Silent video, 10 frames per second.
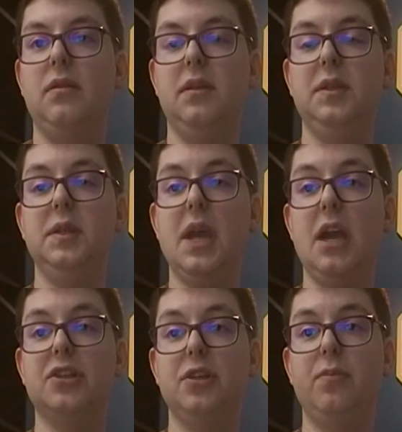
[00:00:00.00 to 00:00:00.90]
This is
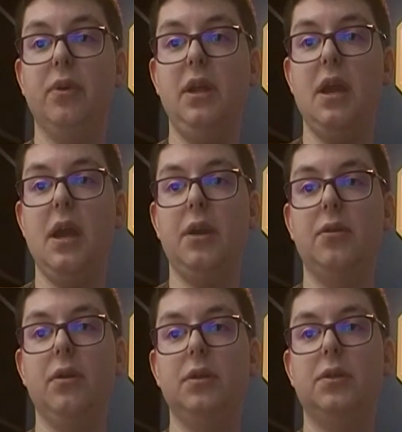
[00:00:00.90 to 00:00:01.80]
actually pretty
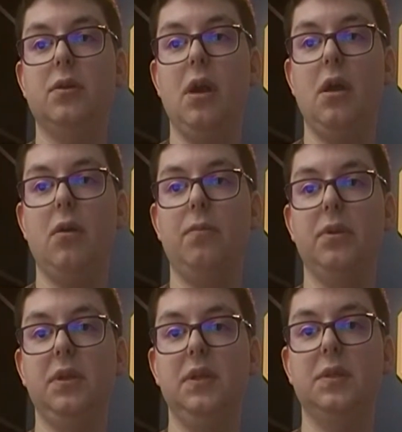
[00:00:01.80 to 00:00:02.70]
accurate to how
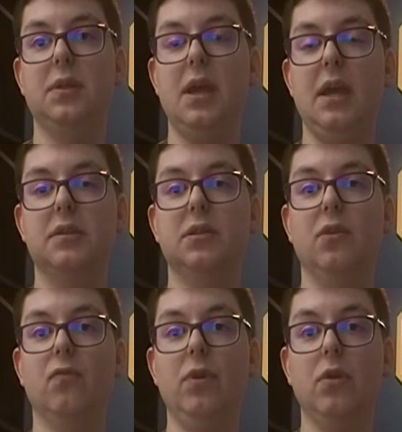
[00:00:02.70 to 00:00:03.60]
police act in
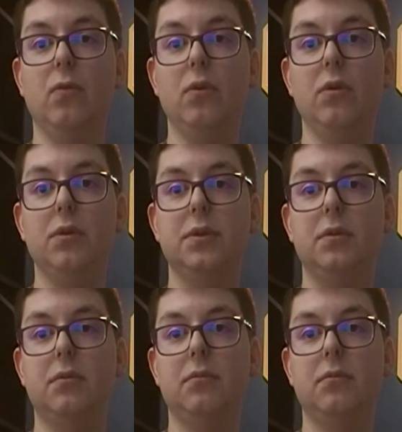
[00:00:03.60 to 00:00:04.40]
the real world.